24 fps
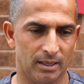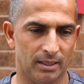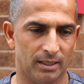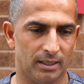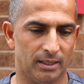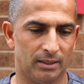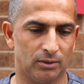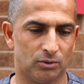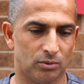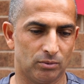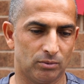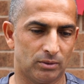
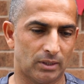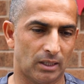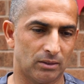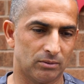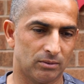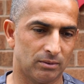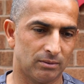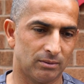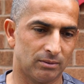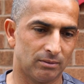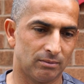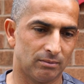In
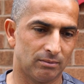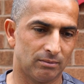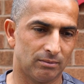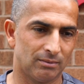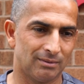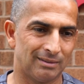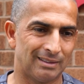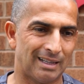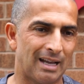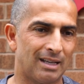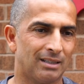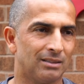
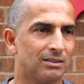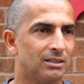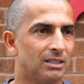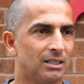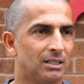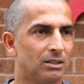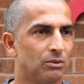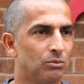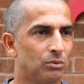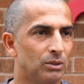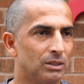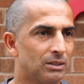
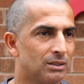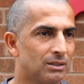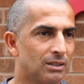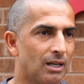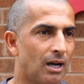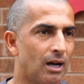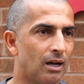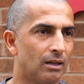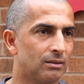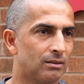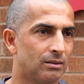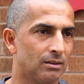2019, we
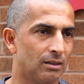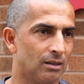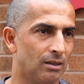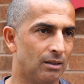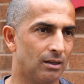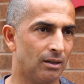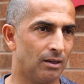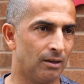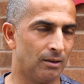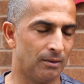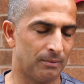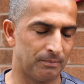start
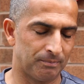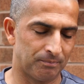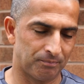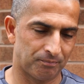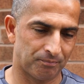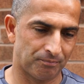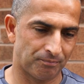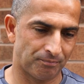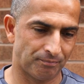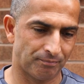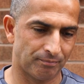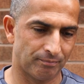
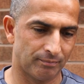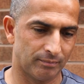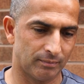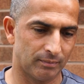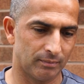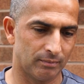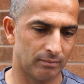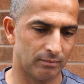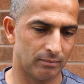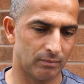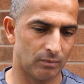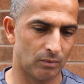
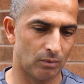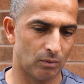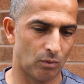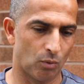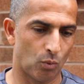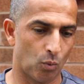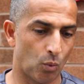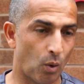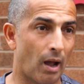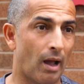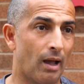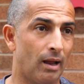
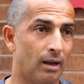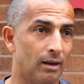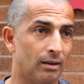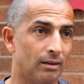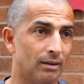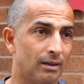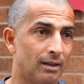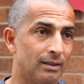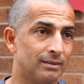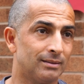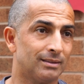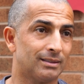well,
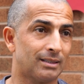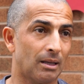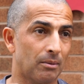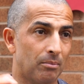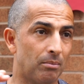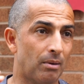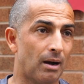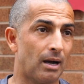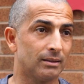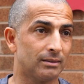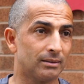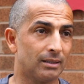and step
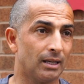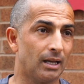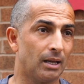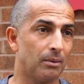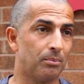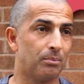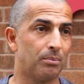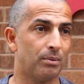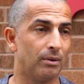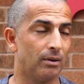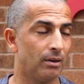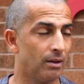by step,
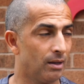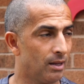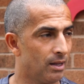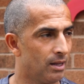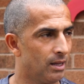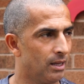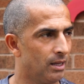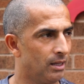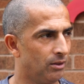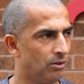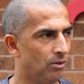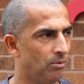
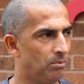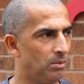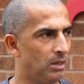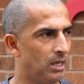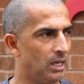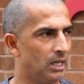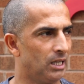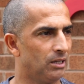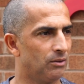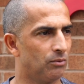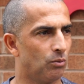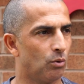the
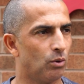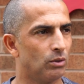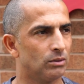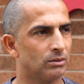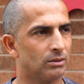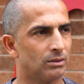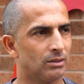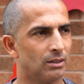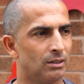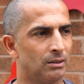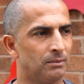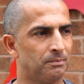belief
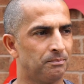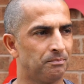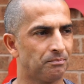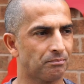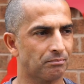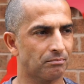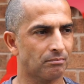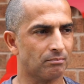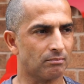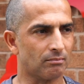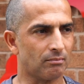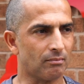was
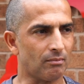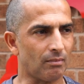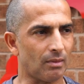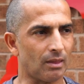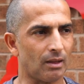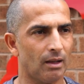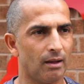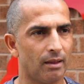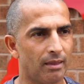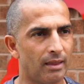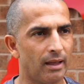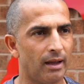
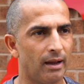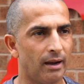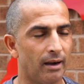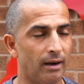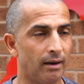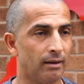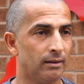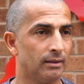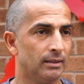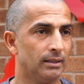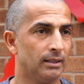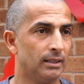
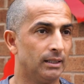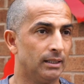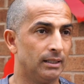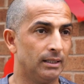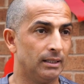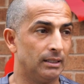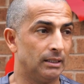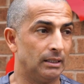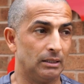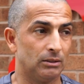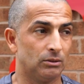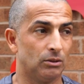there.
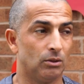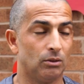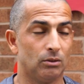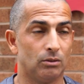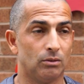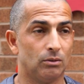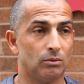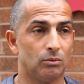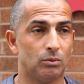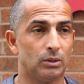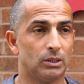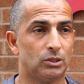So
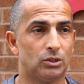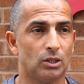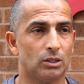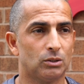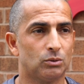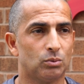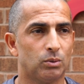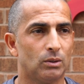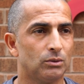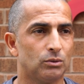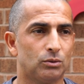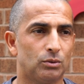we
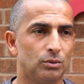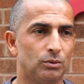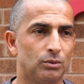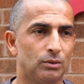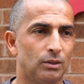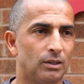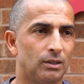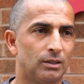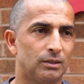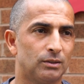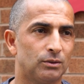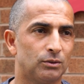just want
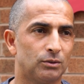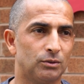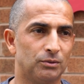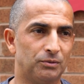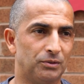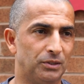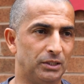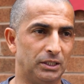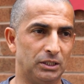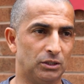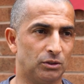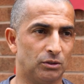to
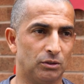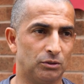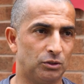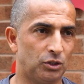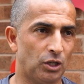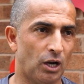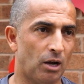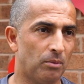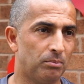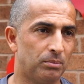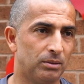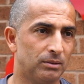finish the
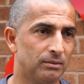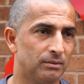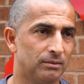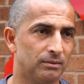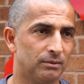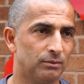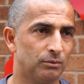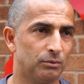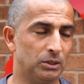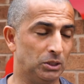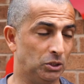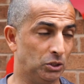job.
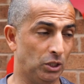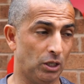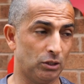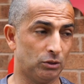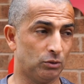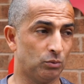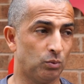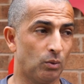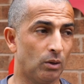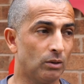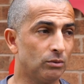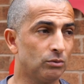We
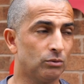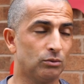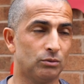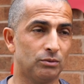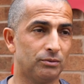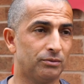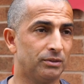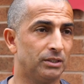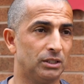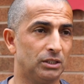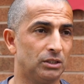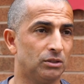just want to
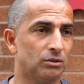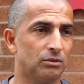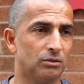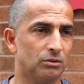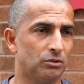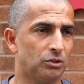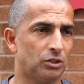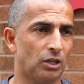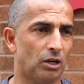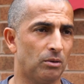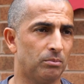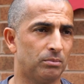finish the
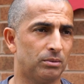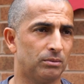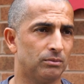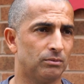job.